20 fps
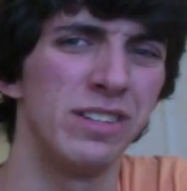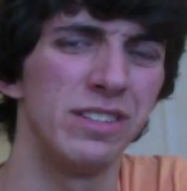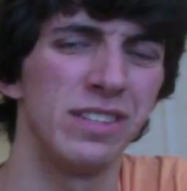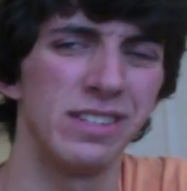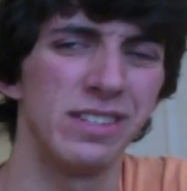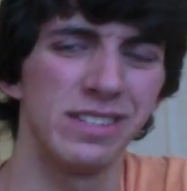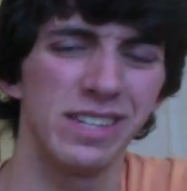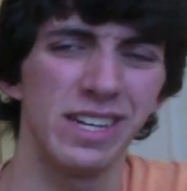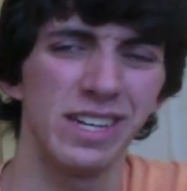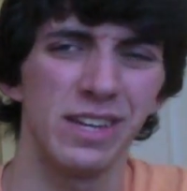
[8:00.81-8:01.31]

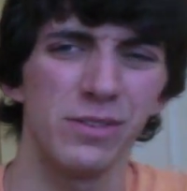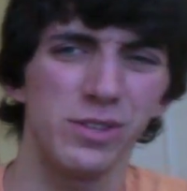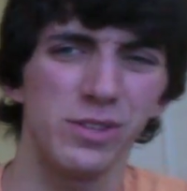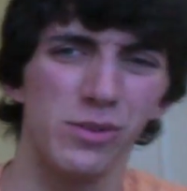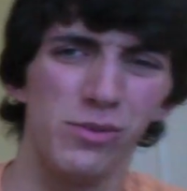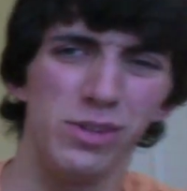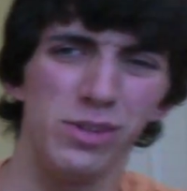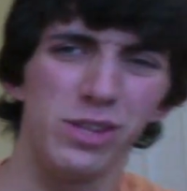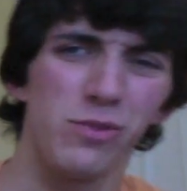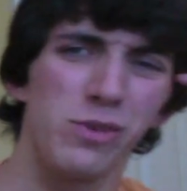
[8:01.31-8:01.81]
I don't
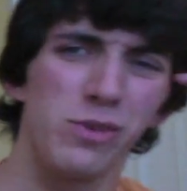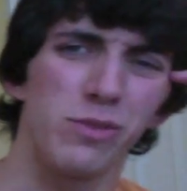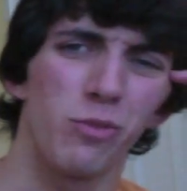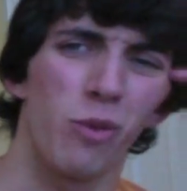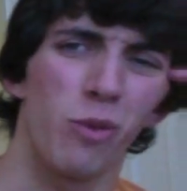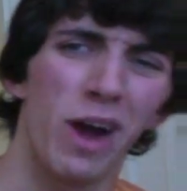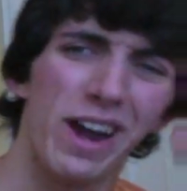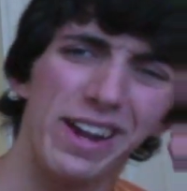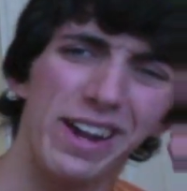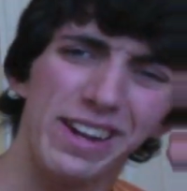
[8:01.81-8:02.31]
know.
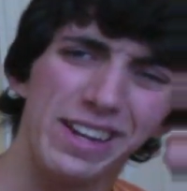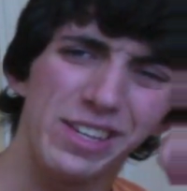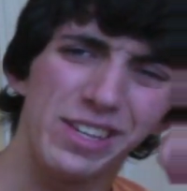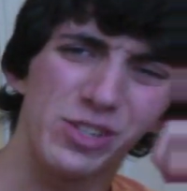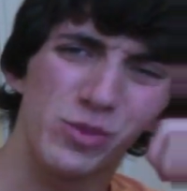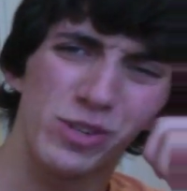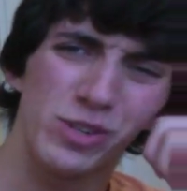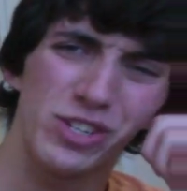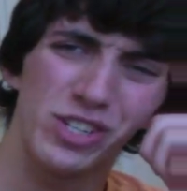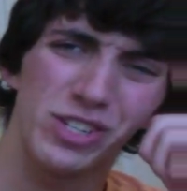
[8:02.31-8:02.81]
Yeah,
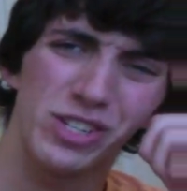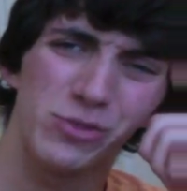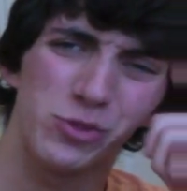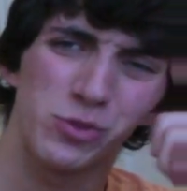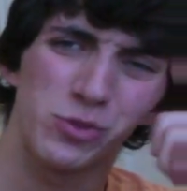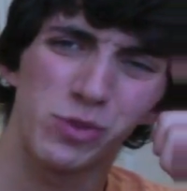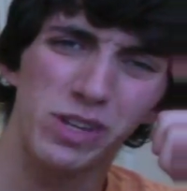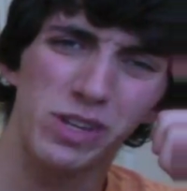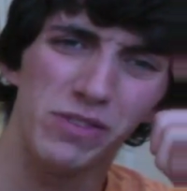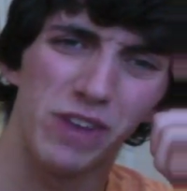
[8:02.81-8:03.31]
that was a really
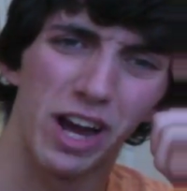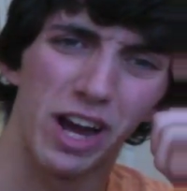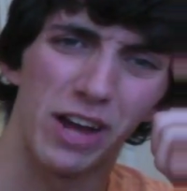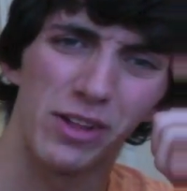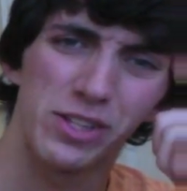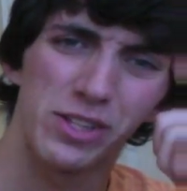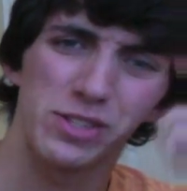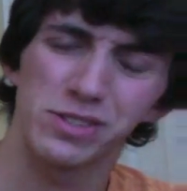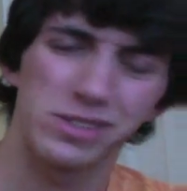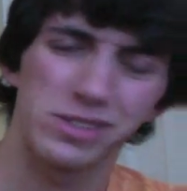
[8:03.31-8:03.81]
weird, why did
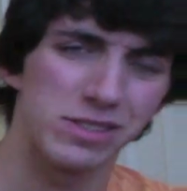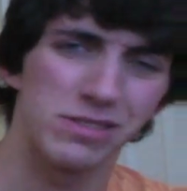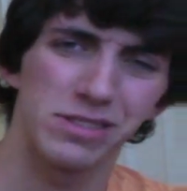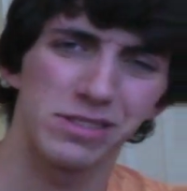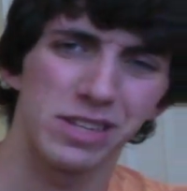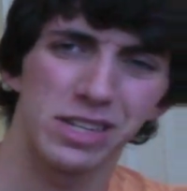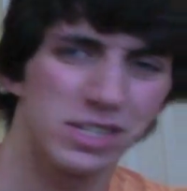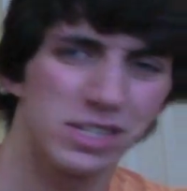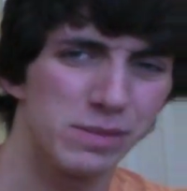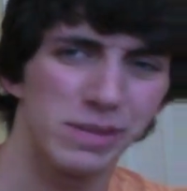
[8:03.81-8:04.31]
he switch
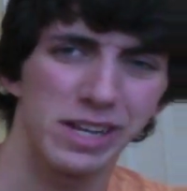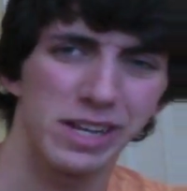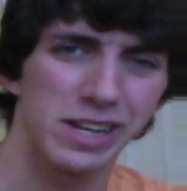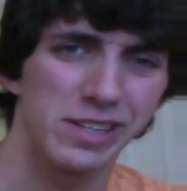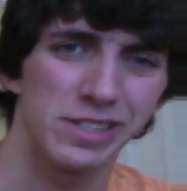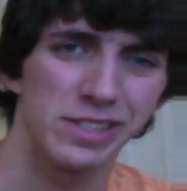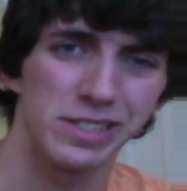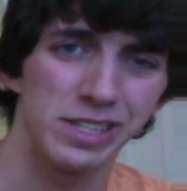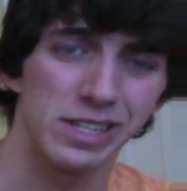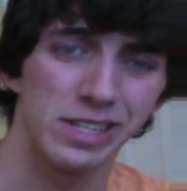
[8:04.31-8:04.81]
into his
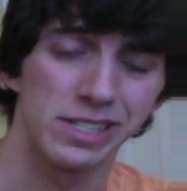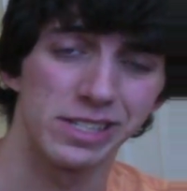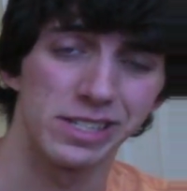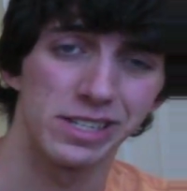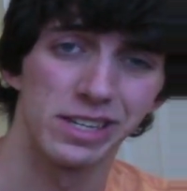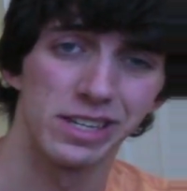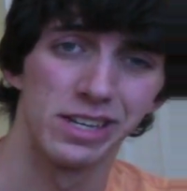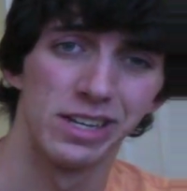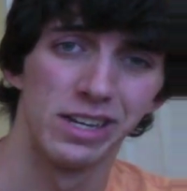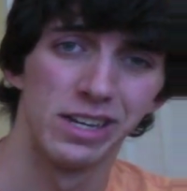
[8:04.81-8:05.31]

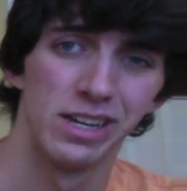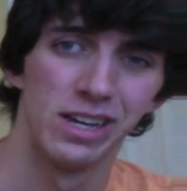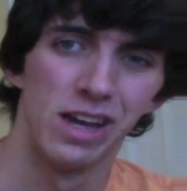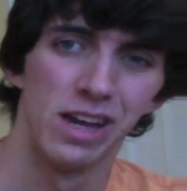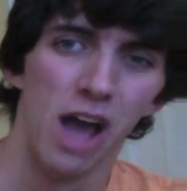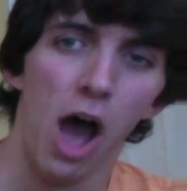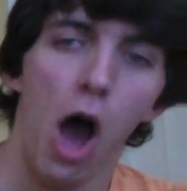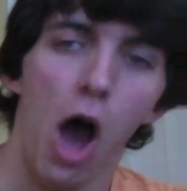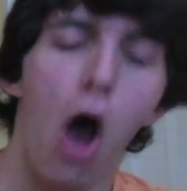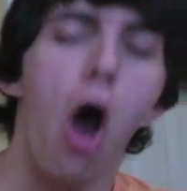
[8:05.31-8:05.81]
Weavile? That doesn't
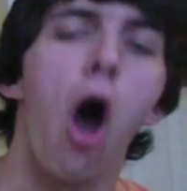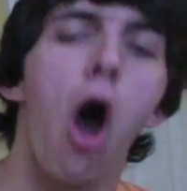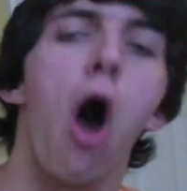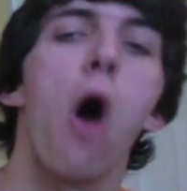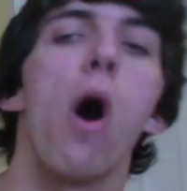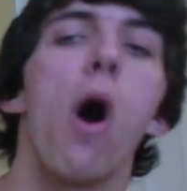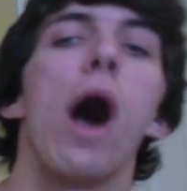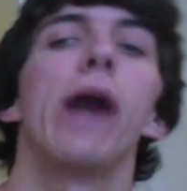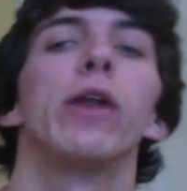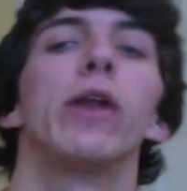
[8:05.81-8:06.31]
make any
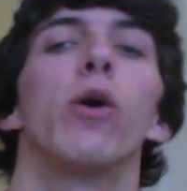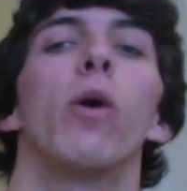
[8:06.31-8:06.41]
sense.